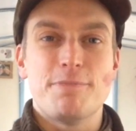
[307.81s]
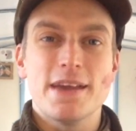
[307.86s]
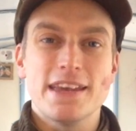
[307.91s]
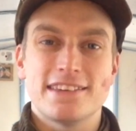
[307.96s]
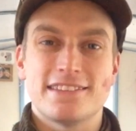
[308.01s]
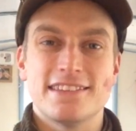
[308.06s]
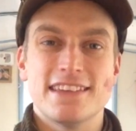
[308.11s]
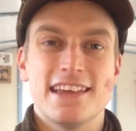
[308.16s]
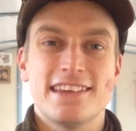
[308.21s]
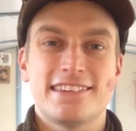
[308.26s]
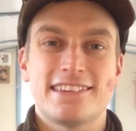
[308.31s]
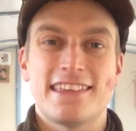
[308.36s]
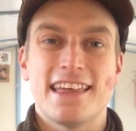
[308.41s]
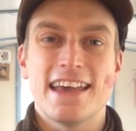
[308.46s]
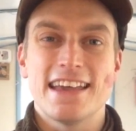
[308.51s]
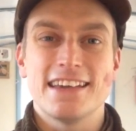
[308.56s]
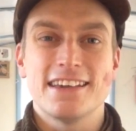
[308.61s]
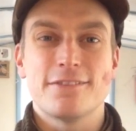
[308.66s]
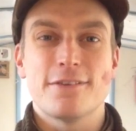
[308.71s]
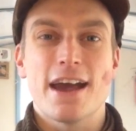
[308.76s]
business
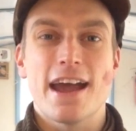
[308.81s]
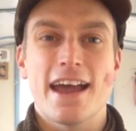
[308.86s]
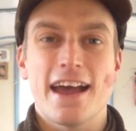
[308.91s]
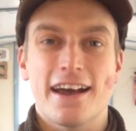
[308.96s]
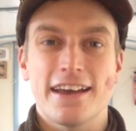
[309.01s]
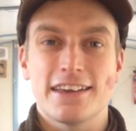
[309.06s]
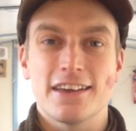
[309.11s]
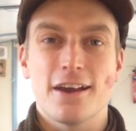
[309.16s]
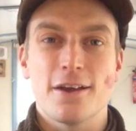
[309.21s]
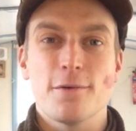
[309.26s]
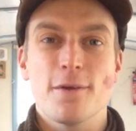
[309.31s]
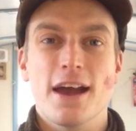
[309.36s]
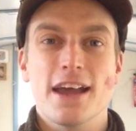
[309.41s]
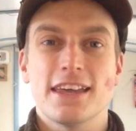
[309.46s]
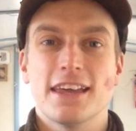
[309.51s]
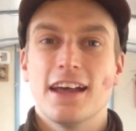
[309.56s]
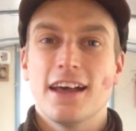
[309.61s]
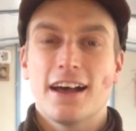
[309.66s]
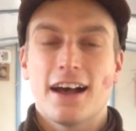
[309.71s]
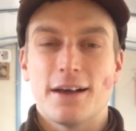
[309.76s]
thing where I go,
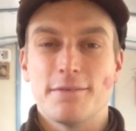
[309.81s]
right,